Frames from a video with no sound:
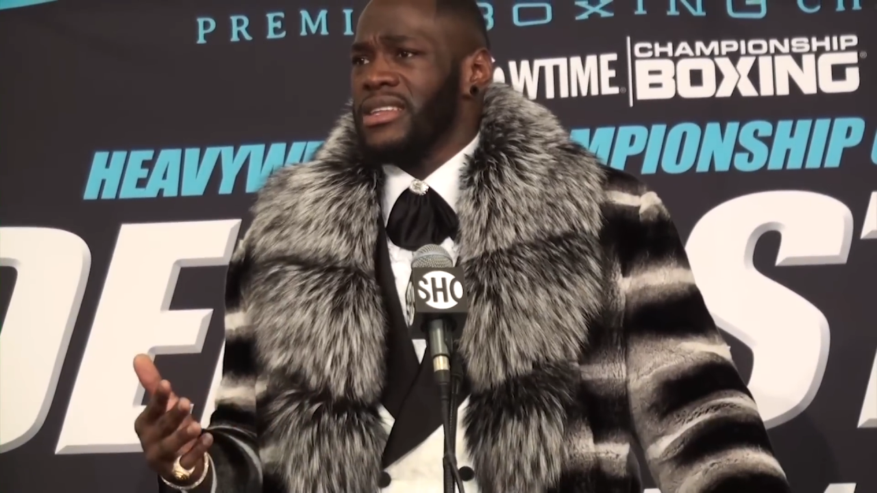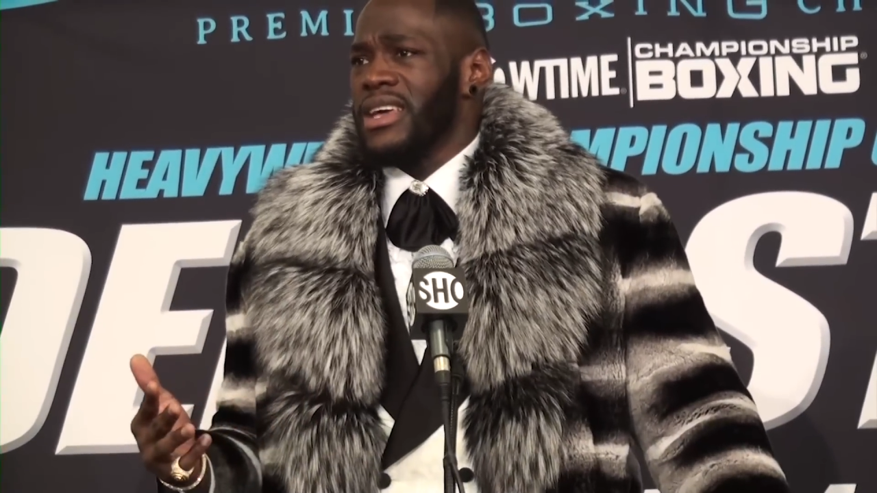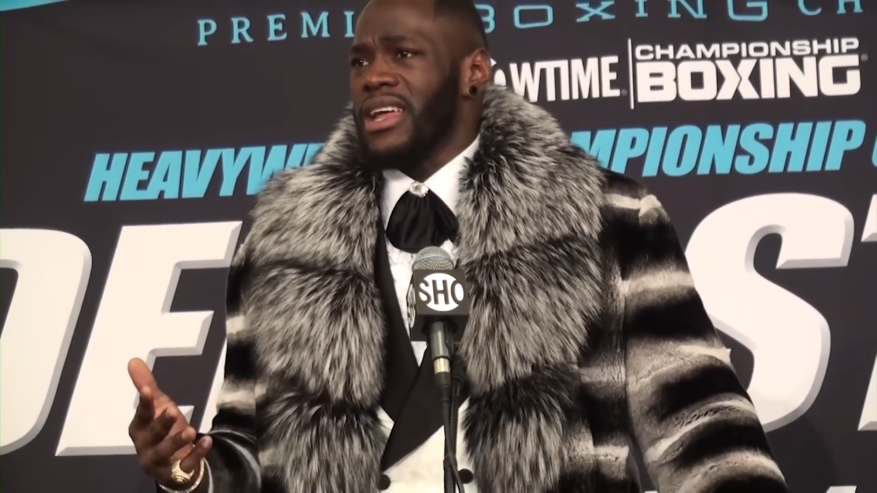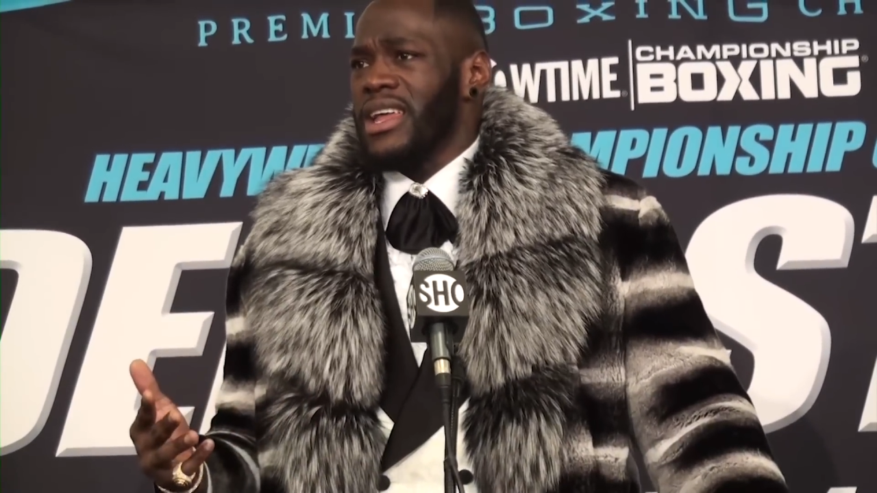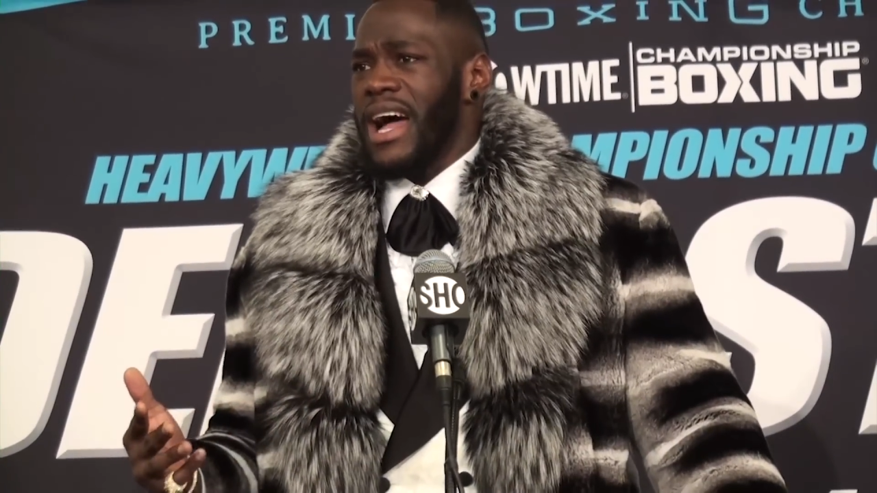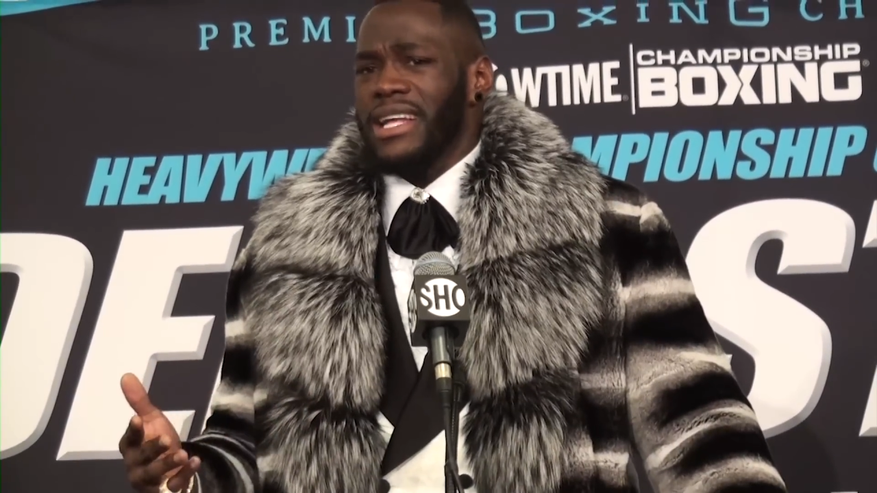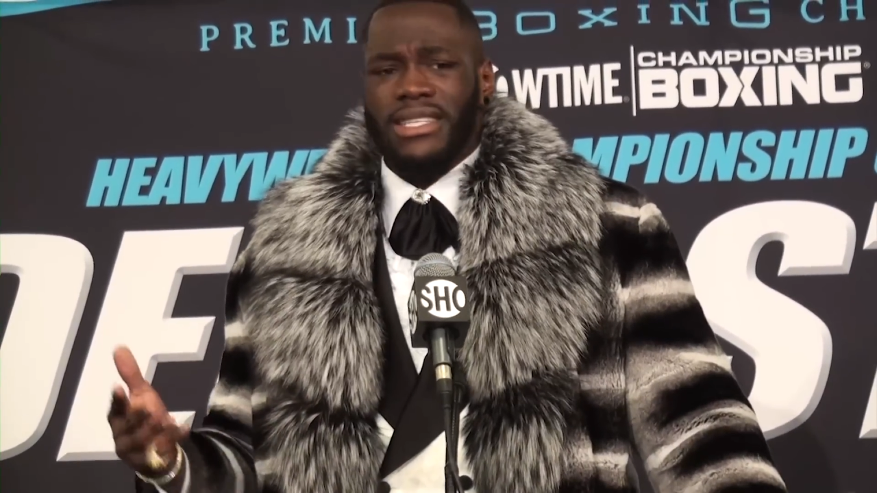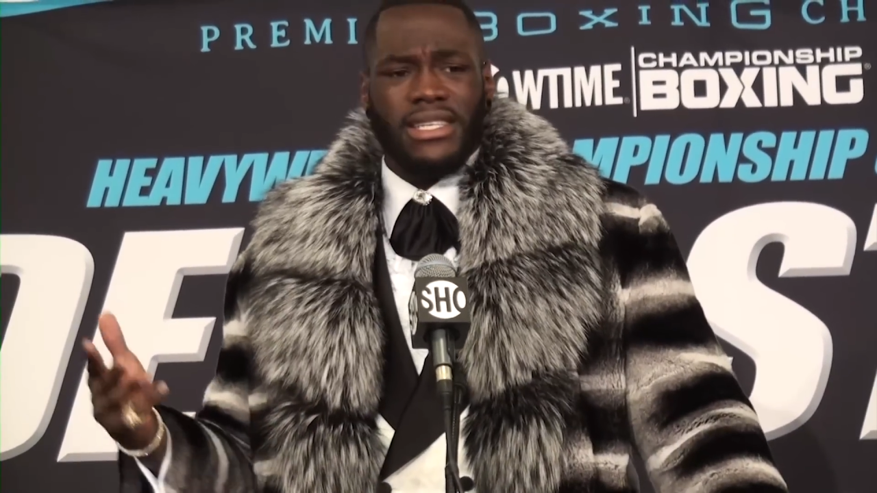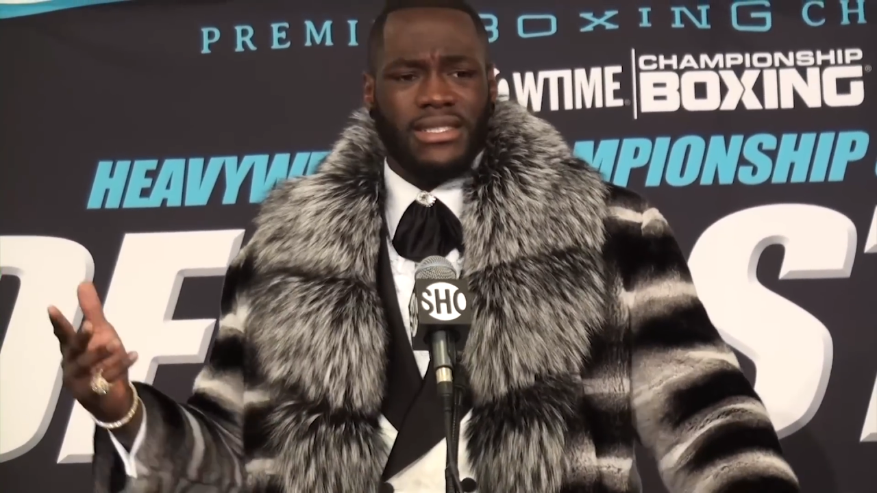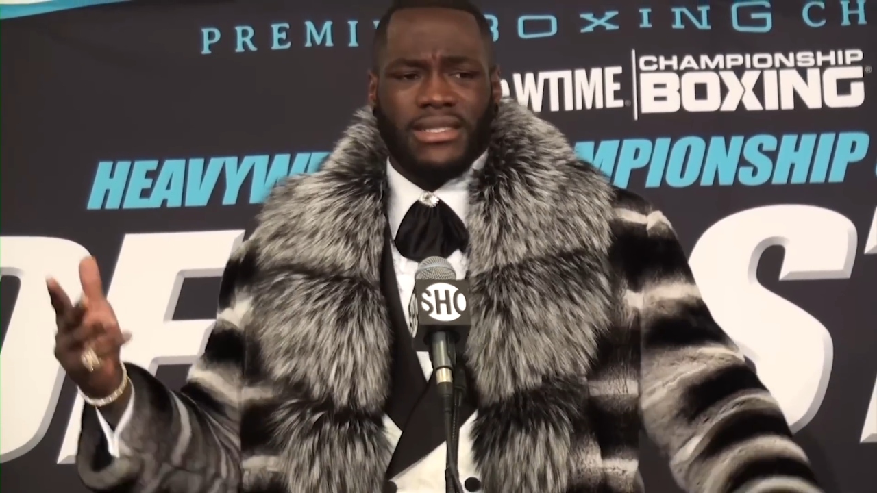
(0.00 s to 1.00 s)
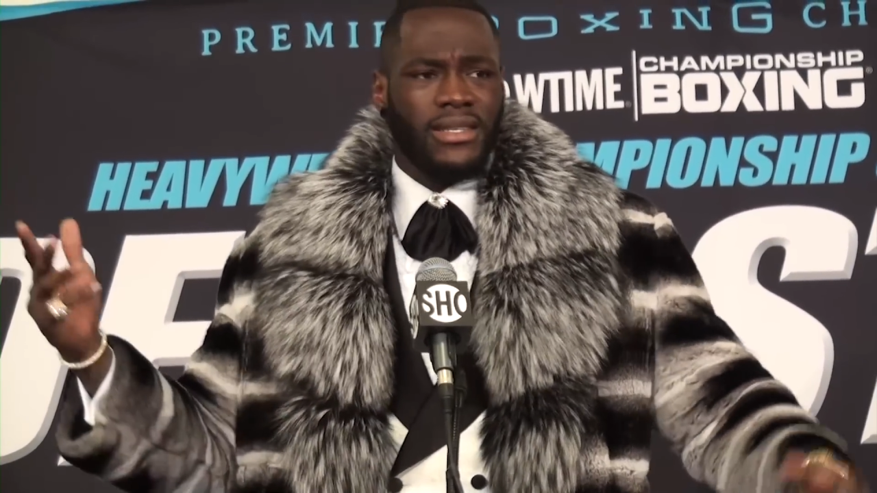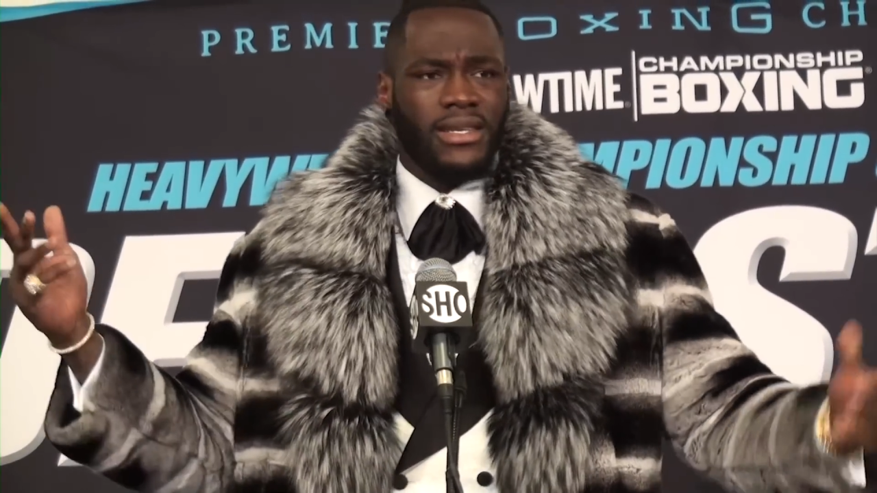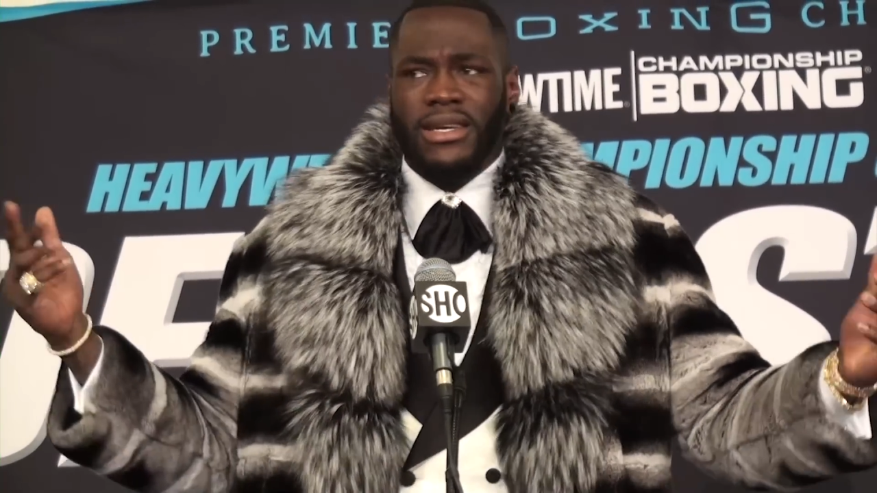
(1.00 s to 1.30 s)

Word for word: that I just